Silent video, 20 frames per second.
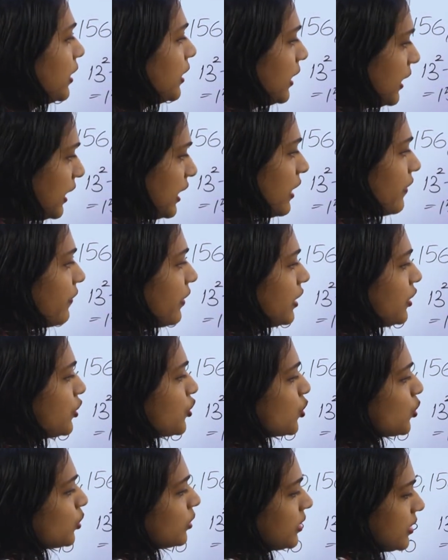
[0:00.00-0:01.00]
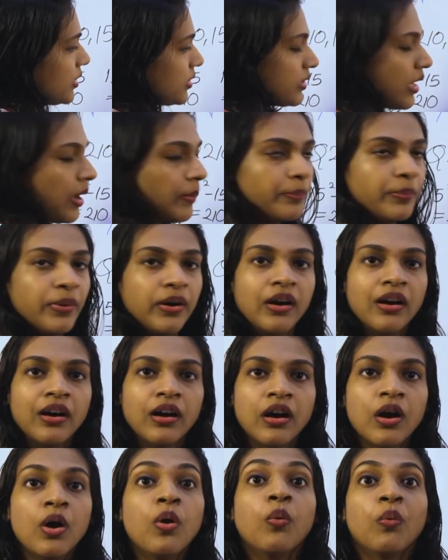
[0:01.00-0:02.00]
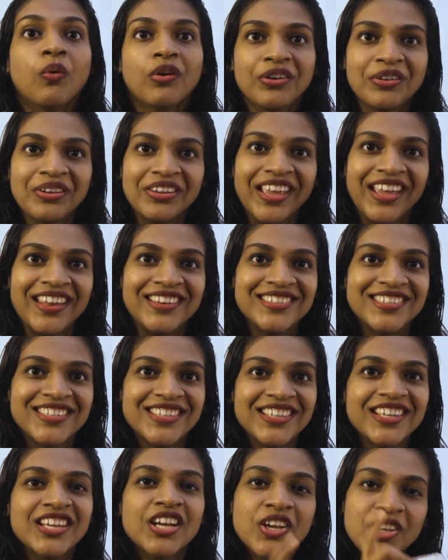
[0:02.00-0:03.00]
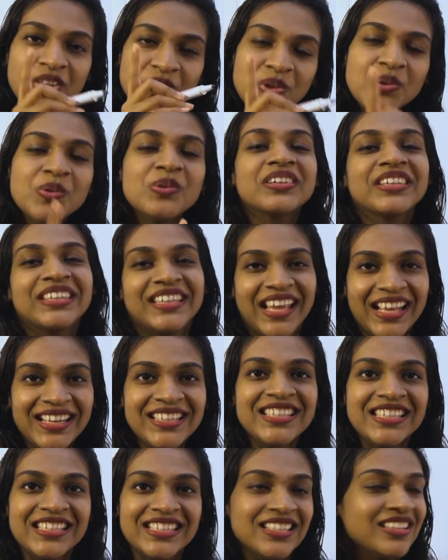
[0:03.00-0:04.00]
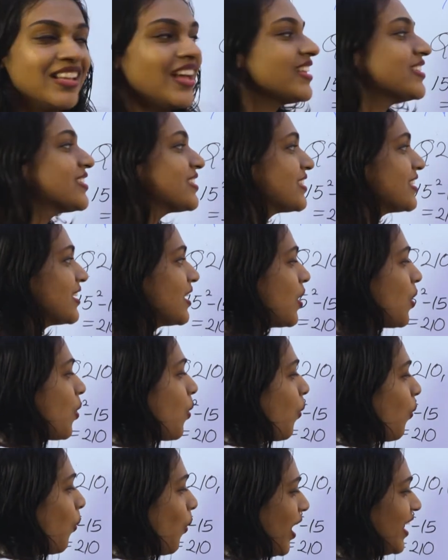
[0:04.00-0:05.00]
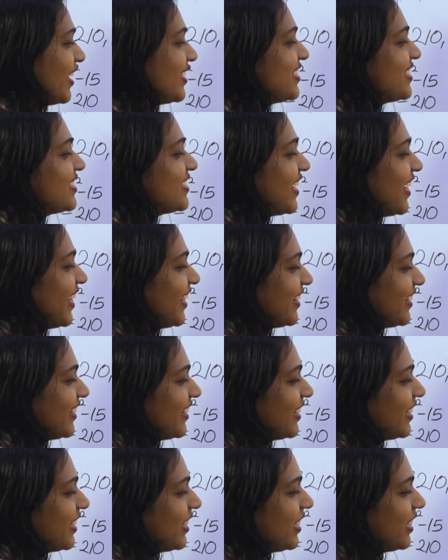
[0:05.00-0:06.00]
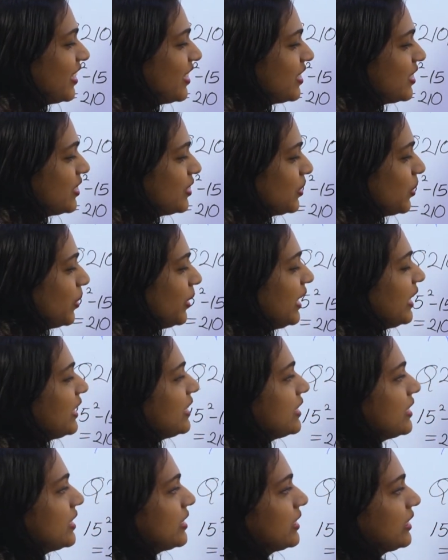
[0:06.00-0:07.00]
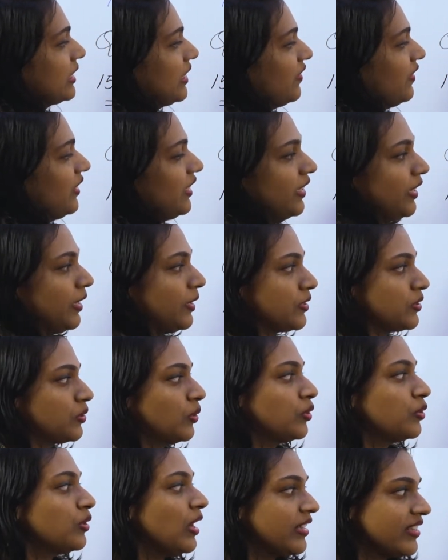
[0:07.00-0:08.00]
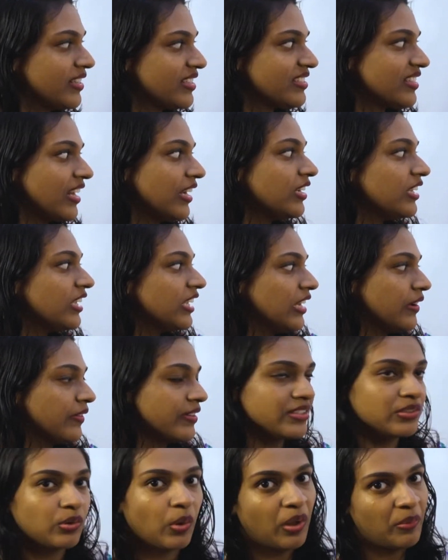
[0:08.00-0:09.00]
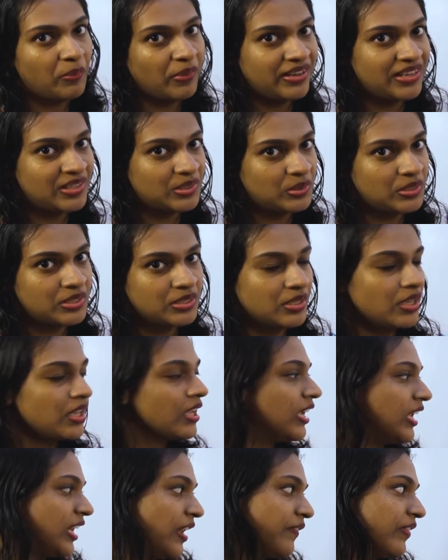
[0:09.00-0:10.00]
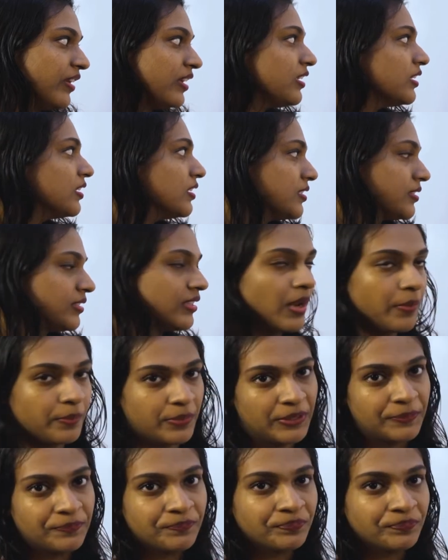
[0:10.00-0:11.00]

11 to this number, what you get? You get it as 110. So it is given here. So you understand 11 square minus 11 is the number.